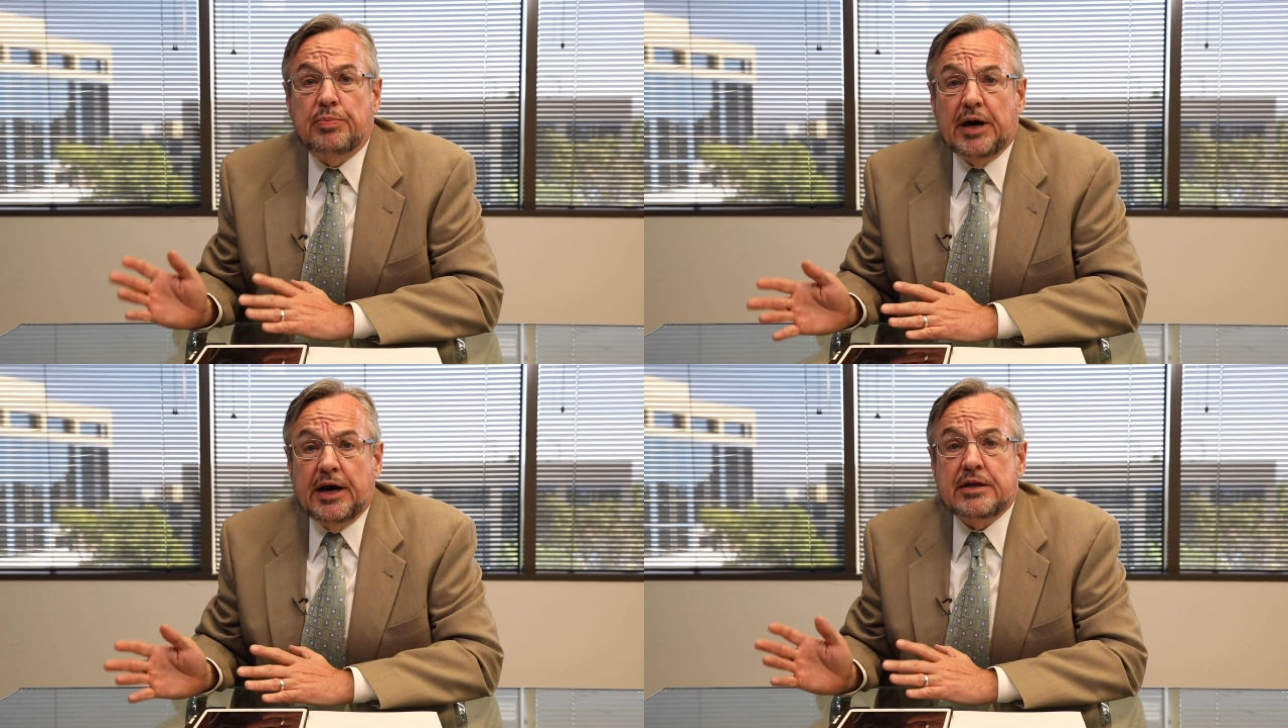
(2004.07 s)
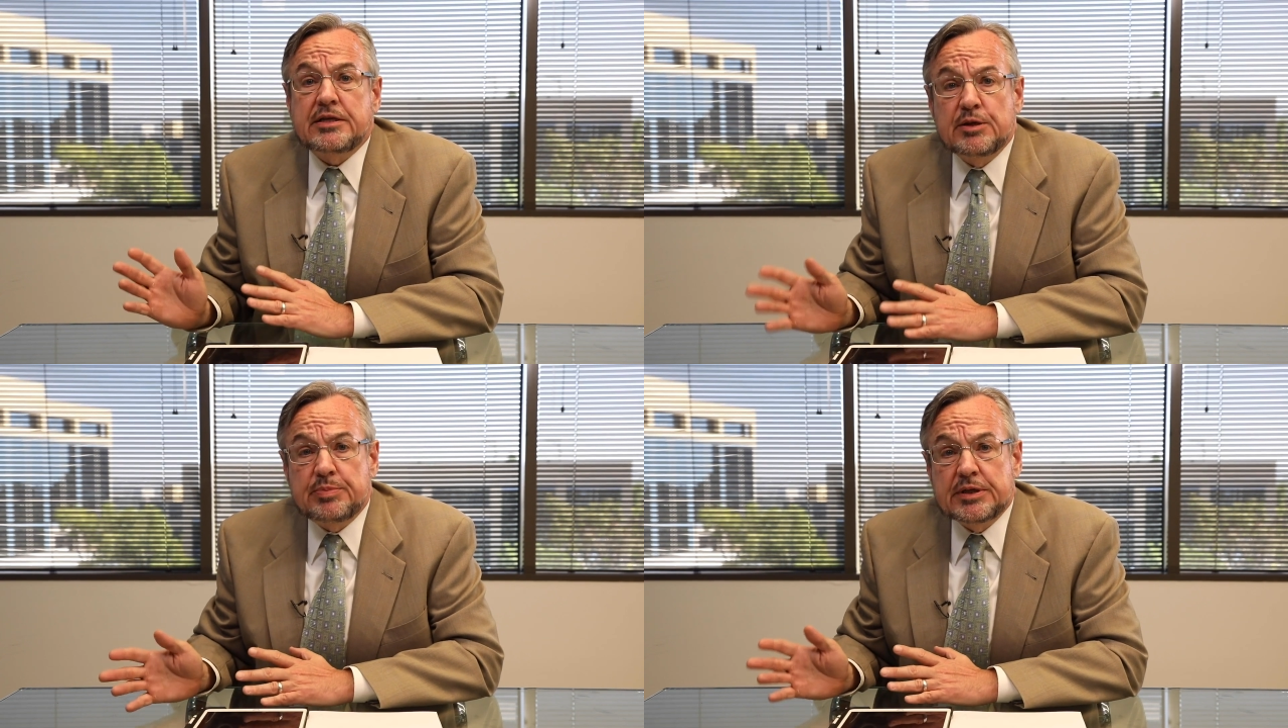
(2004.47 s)

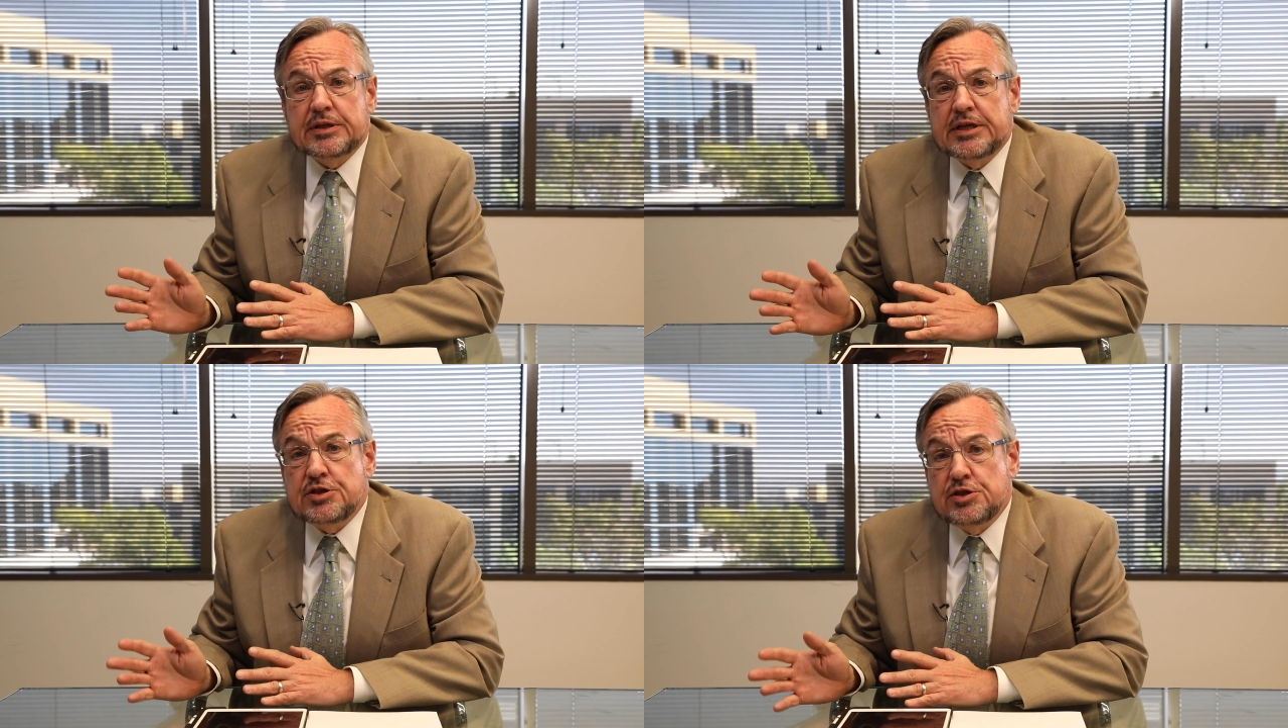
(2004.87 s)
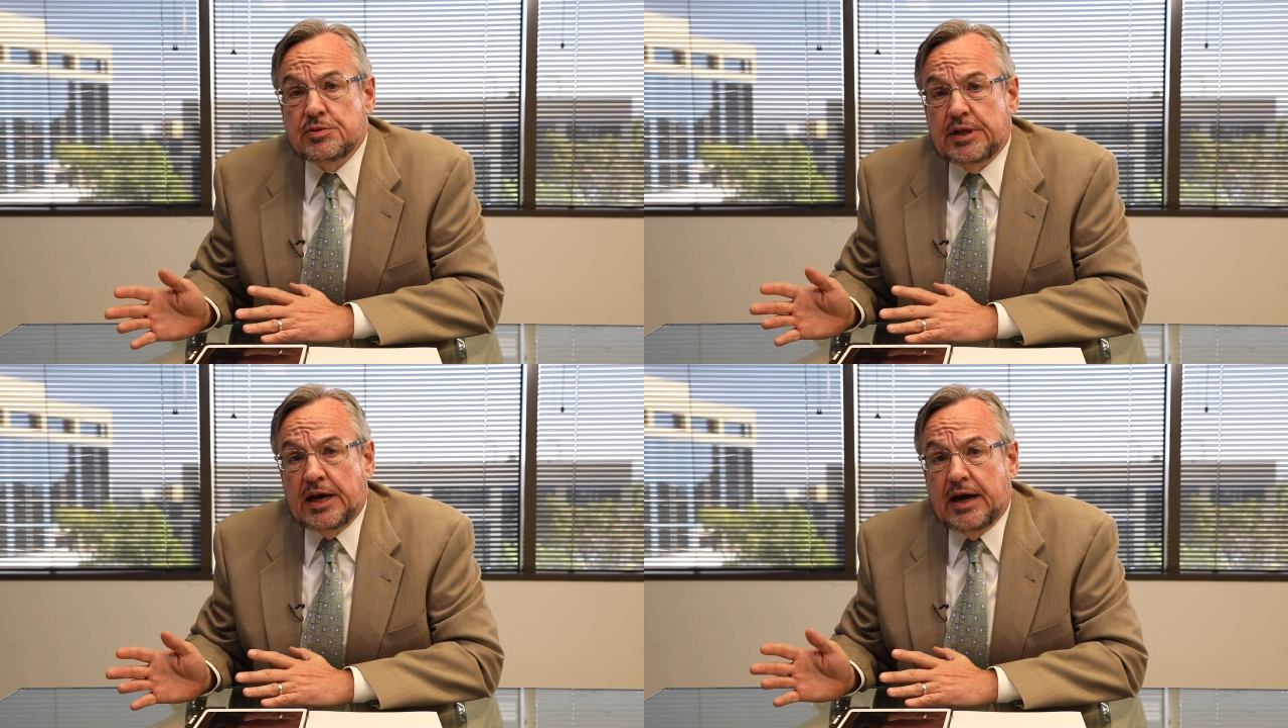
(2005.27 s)
but typically
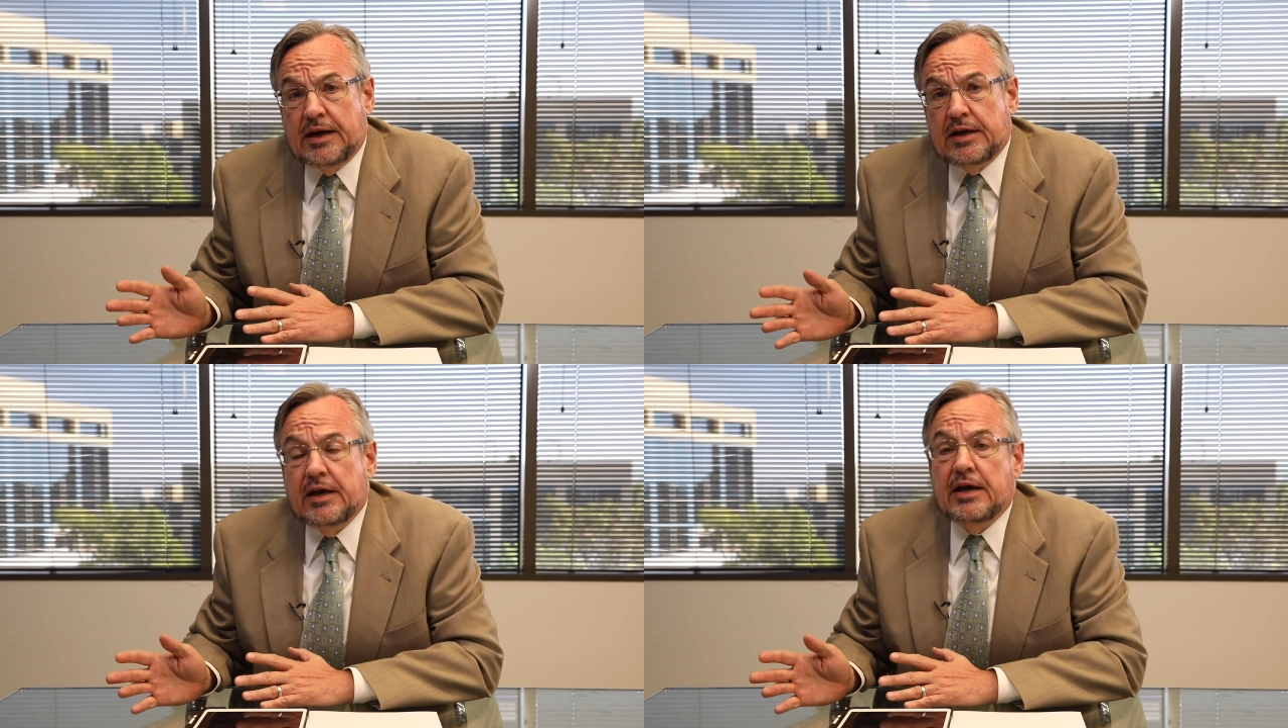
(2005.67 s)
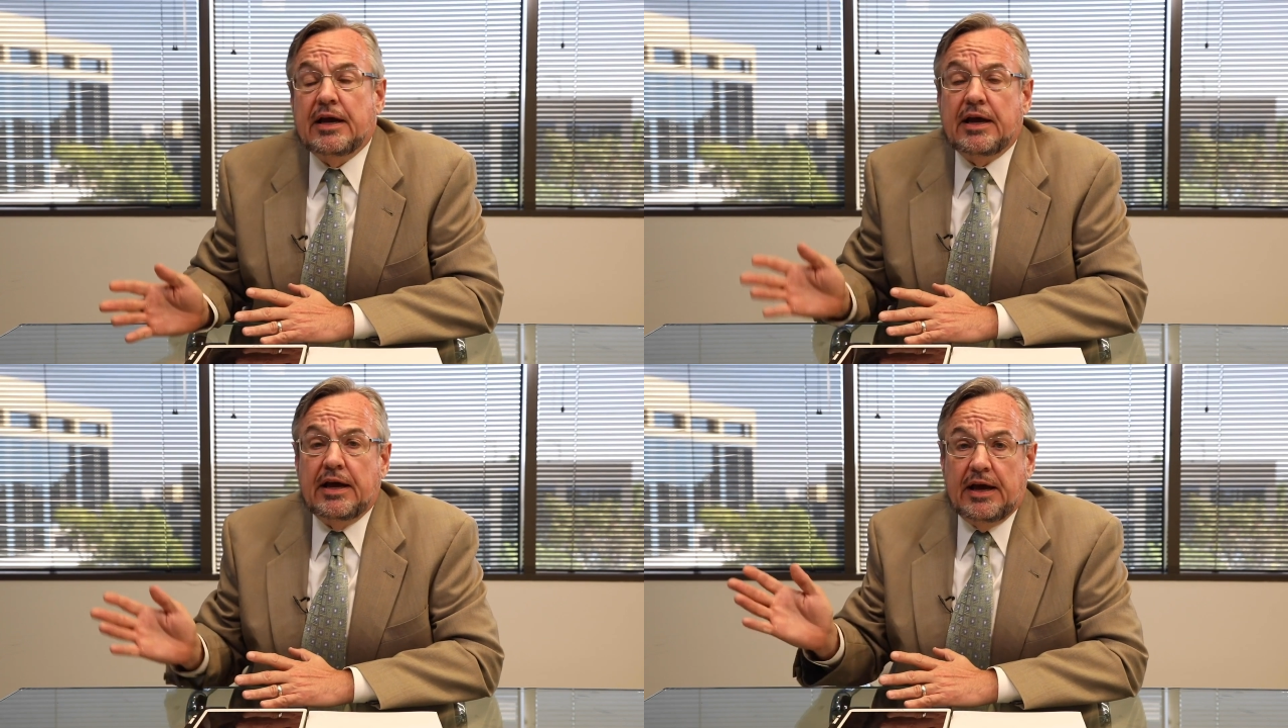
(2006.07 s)
do that
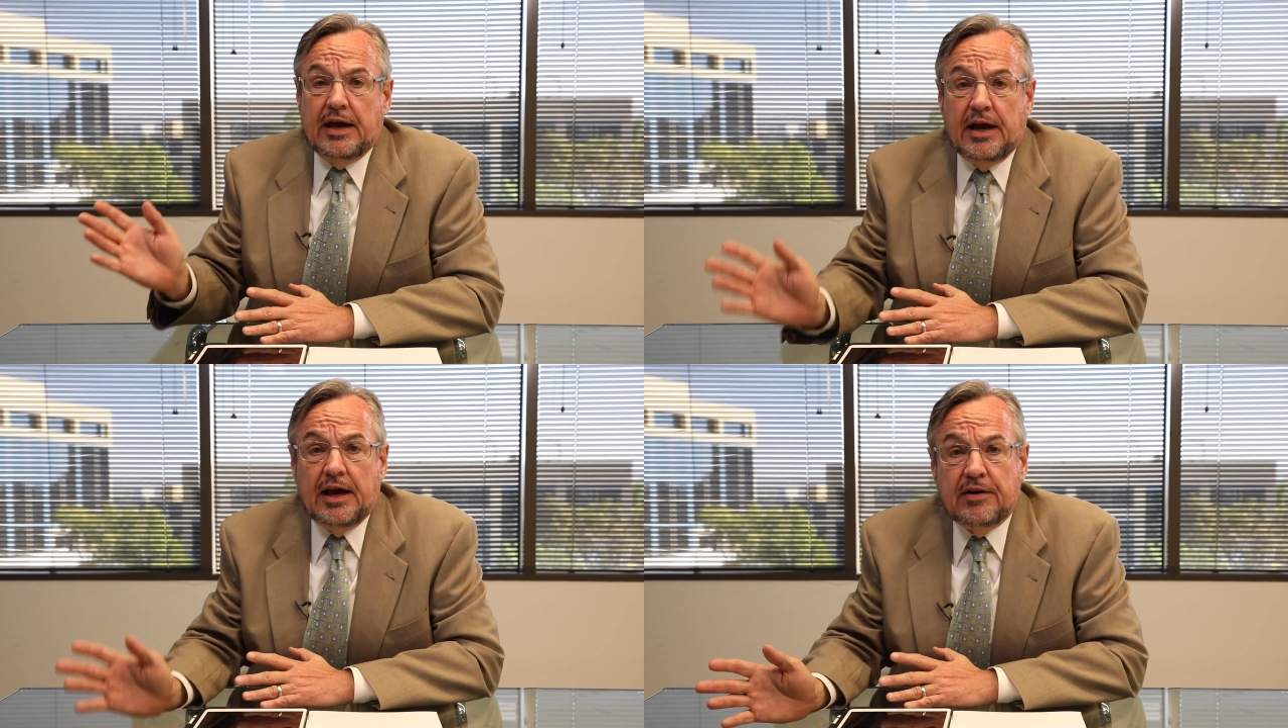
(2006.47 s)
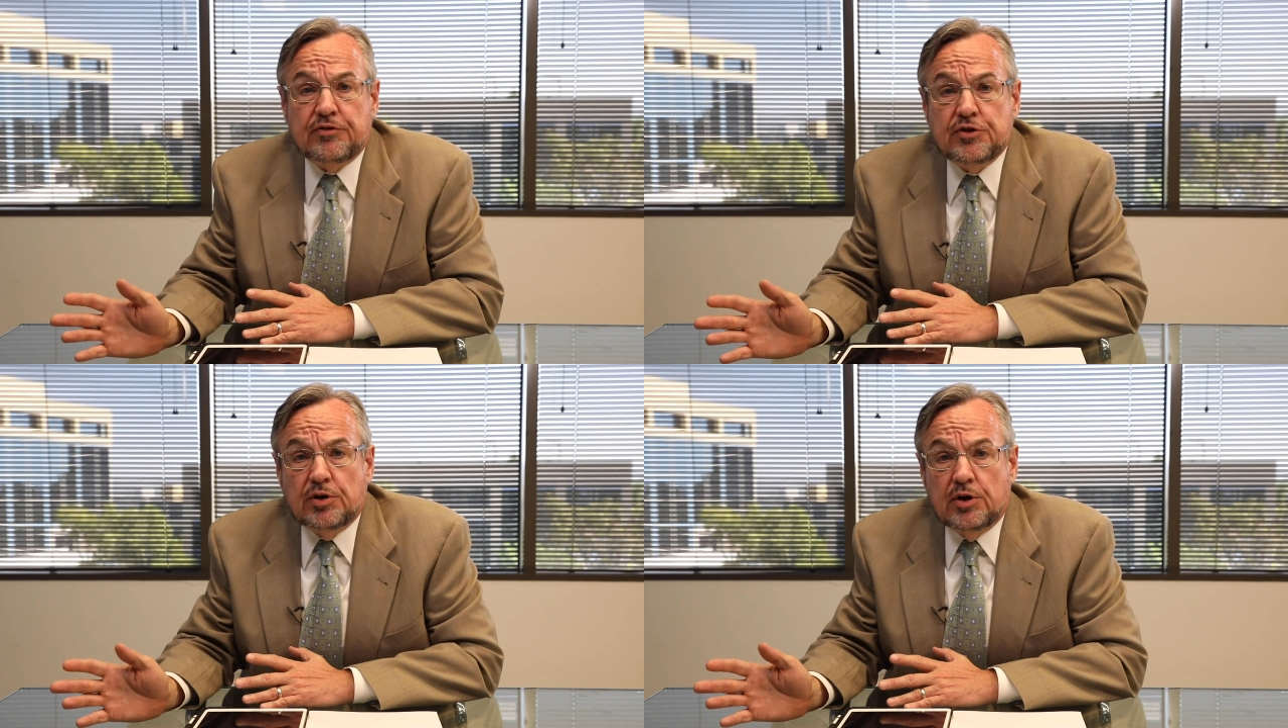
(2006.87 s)

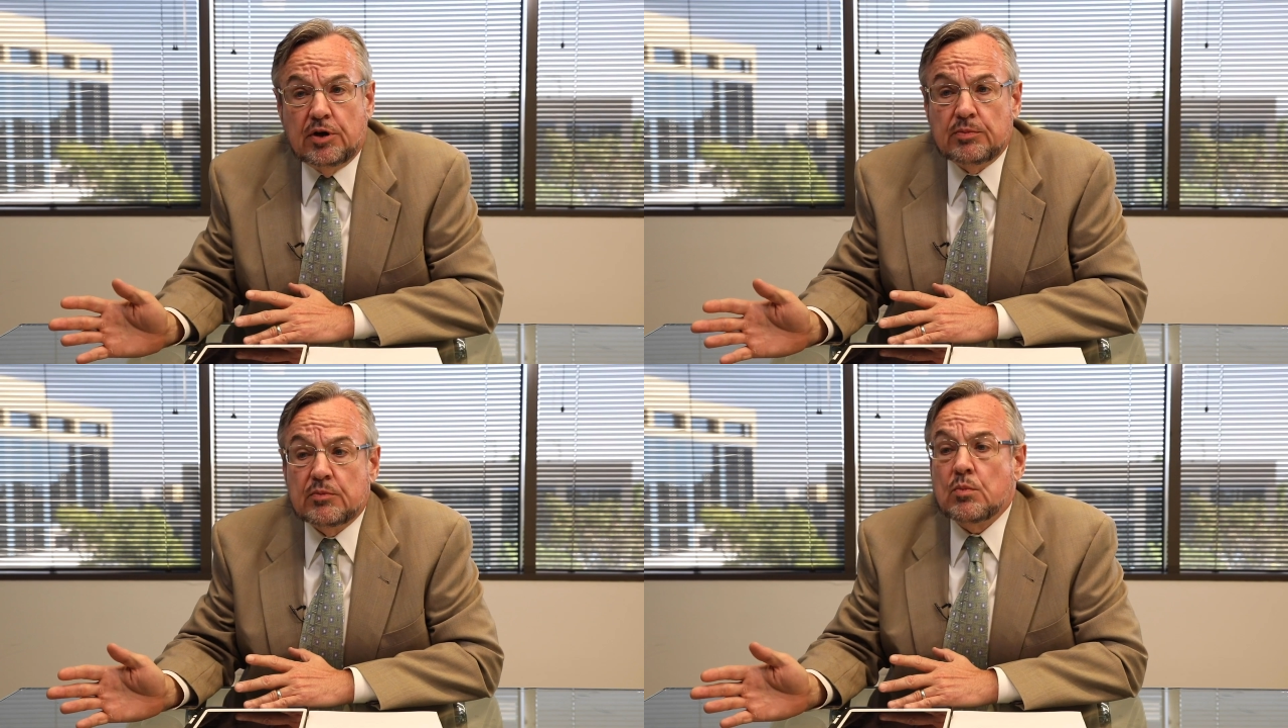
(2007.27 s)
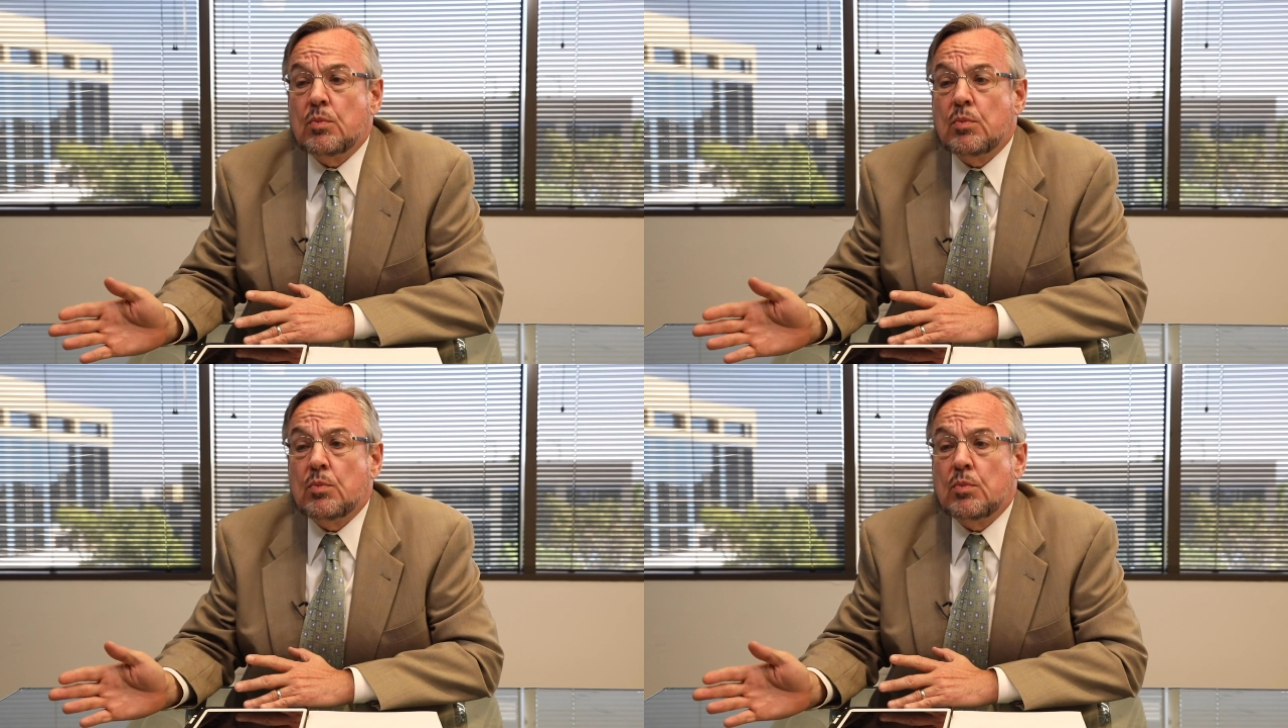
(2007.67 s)
after